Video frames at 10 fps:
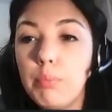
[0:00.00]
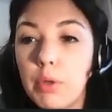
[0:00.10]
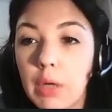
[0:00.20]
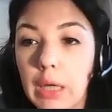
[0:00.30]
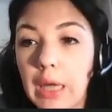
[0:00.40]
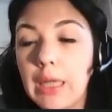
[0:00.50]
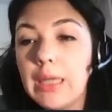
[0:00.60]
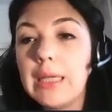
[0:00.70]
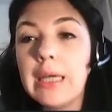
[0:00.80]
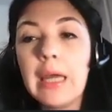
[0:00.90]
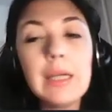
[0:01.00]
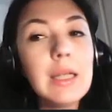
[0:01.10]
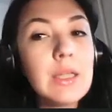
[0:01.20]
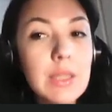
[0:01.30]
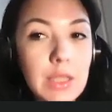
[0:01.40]
create
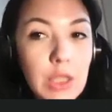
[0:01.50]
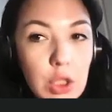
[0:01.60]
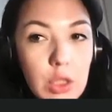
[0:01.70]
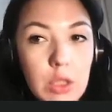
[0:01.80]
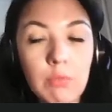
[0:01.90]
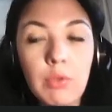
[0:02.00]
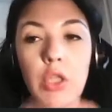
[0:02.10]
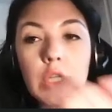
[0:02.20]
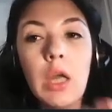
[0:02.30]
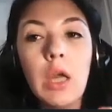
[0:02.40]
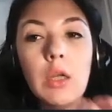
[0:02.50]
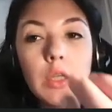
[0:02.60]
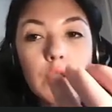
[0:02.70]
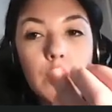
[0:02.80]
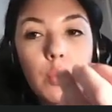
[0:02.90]
any incisions, we just
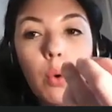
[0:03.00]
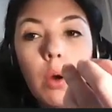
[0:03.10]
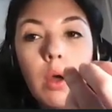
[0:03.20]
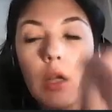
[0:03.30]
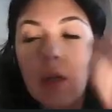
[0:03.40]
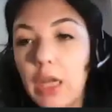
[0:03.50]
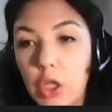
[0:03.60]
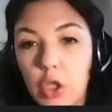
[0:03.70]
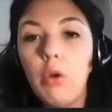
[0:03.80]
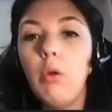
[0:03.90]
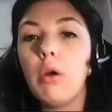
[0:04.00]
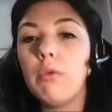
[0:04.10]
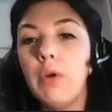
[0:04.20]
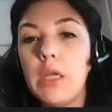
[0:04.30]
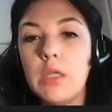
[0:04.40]
enter through natural
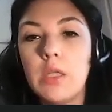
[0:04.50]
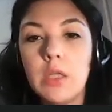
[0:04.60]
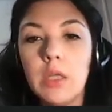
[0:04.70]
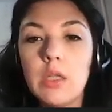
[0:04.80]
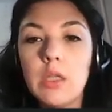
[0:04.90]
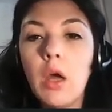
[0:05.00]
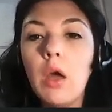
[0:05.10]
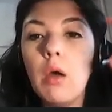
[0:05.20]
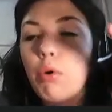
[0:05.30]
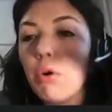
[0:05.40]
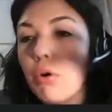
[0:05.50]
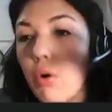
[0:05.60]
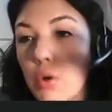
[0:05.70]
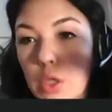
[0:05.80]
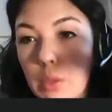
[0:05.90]
orifices. Yes,
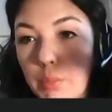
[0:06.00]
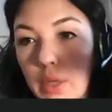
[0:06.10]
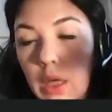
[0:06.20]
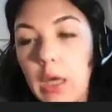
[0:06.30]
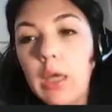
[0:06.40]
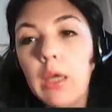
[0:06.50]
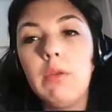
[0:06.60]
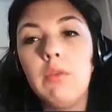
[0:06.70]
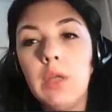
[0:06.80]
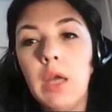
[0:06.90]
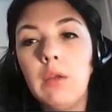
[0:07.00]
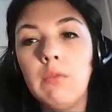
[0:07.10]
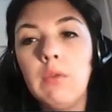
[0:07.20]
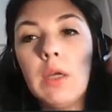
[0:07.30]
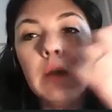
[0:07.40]
bronchoscopy, in this
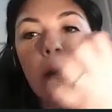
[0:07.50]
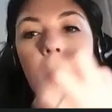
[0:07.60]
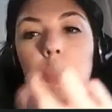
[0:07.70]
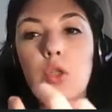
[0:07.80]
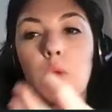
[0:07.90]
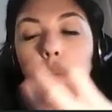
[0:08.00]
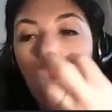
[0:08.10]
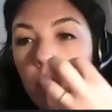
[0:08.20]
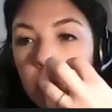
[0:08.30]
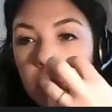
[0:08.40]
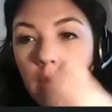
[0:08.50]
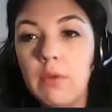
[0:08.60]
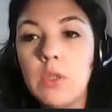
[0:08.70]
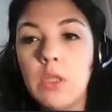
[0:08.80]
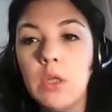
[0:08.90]
case, we can enter through oral
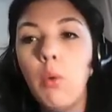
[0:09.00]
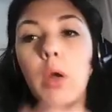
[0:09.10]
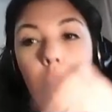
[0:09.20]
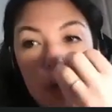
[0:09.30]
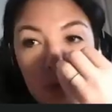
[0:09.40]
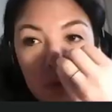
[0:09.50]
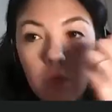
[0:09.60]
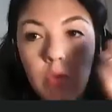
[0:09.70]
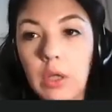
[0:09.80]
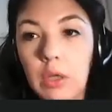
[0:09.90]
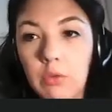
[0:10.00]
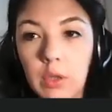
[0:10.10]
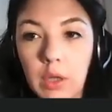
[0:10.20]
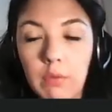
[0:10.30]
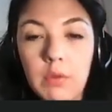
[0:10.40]
cavity or even through the
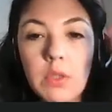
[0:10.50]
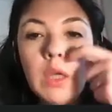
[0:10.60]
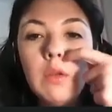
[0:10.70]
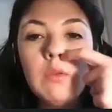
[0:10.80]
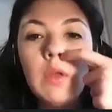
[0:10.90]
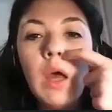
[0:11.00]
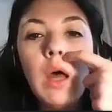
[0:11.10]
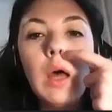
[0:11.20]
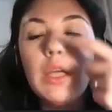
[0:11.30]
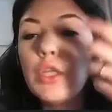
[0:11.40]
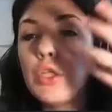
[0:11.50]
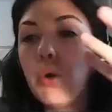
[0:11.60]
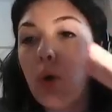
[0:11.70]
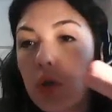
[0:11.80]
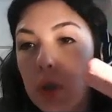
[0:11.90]
nasal cavity. Yes,
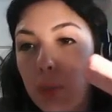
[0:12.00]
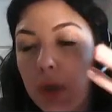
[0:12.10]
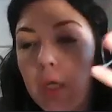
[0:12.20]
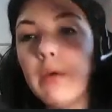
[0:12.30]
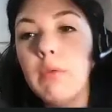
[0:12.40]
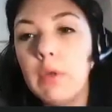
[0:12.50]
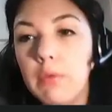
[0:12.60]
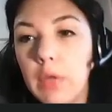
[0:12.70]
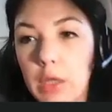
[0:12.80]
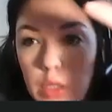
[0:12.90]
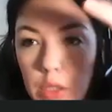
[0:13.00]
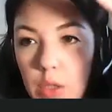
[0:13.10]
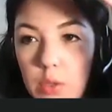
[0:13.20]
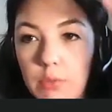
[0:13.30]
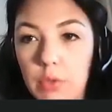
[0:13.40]
hysteroscopy, when we enter
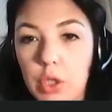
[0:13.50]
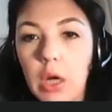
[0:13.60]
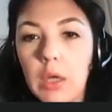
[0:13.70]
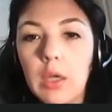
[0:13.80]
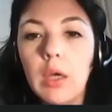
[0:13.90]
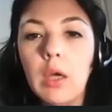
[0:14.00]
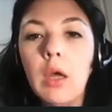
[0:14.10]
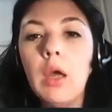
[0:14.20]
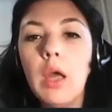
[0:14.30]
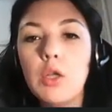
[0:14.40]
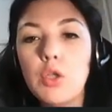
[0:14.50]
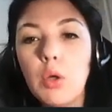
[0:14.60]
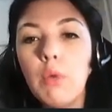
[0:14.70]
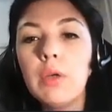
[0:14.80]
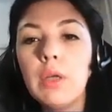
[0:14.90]
through the vagina,
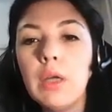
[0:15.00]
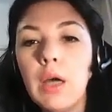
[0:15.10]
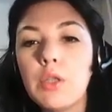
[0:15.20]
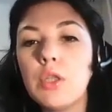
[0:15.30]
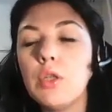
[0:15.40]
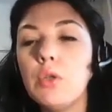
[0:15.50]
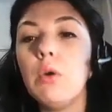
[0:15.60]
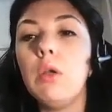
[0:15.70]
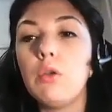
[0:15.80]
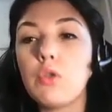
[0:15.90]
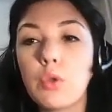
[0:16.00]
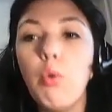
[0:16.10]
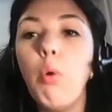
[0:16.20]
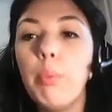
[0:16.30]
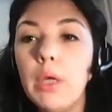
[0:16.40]

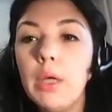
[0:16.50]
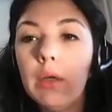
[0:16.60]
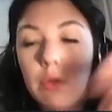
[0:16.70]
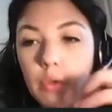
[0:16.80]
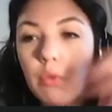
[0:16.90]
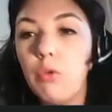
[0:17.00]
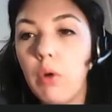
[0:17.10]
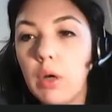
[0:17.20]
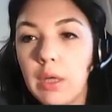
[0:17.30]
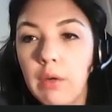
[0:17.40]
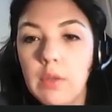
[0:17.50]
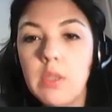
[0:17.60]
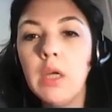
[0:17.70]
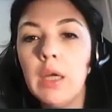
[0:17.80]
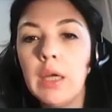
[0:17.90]
esophagogastroduodenoscopy through the oral
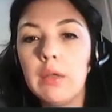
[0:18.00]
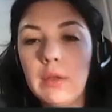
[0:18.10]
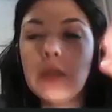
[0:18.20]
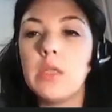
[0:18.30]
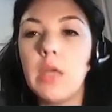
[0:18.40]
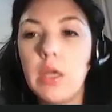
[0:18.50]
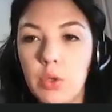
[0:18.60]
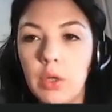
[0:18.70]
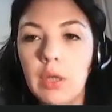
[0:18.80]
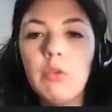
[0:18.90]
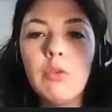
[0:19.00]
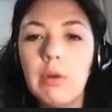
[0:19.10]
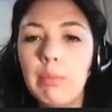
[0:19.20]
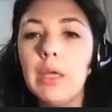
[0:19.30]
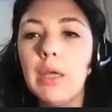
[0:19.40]
cavity again, etc. Yes, there
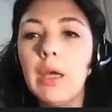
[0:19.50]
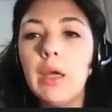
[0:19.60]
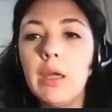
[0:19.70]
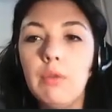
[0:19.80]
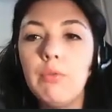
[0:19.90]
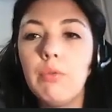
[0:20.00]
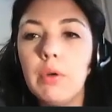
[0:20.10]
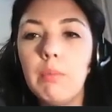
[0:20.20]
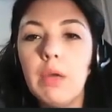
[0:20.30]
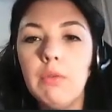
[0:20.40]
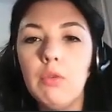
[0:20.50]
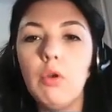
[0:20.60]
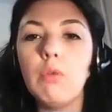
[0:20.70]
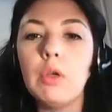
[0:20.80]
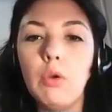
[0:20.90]
are many different methods
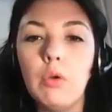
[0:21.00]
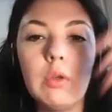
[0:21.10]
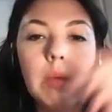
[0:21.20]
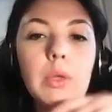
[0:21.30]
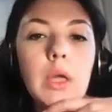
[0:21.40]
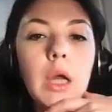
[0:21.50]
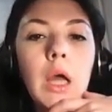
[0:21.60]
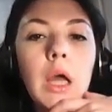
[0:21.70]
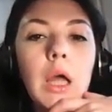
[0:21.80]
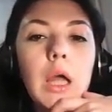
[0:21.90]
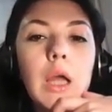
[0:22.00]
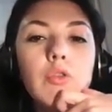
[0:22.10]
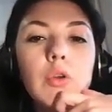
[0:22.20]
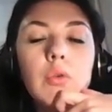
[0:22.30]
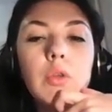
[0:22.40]
of endoscopy. And
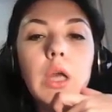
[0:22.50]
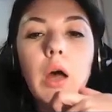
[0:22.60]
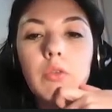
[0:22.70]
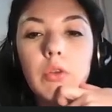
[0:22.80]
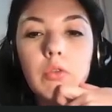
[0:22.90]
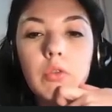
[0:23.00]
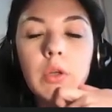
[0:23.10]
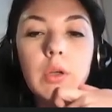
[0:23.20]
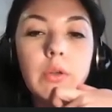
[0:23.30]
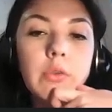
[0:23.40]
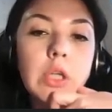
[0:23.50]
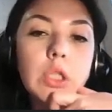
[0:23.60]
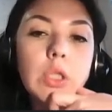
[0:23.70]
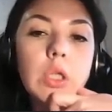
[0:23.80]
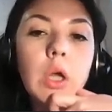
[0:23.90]
so the others,
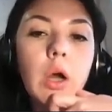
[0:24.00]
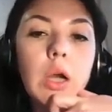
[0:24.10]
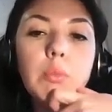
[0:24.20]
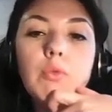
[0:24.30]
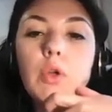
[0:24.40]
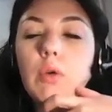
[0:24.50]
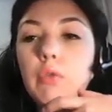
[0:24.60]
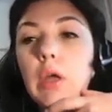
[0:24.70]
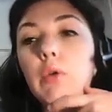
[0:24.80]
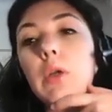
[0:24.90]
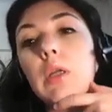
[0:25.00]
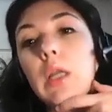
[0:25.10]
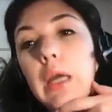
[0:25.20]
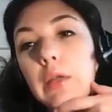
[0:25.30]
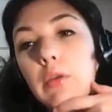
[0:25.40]
such as removal of thyroid
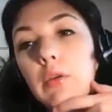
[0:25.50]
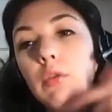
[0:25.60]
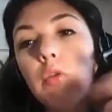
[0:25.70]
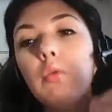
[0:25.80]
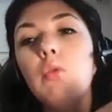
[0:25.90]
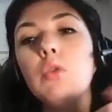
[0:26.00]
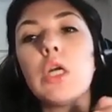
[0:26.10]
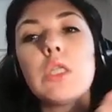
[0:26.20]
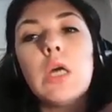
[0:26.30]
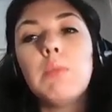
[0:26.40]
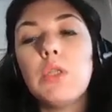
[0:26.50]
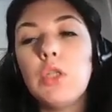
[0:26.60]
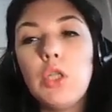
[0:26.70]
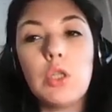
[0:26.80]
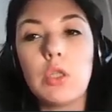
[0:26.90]
gland through just some
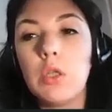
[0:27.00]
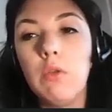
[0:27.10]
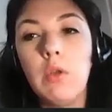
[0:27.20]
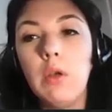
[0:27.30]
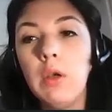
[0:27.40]
incisions in the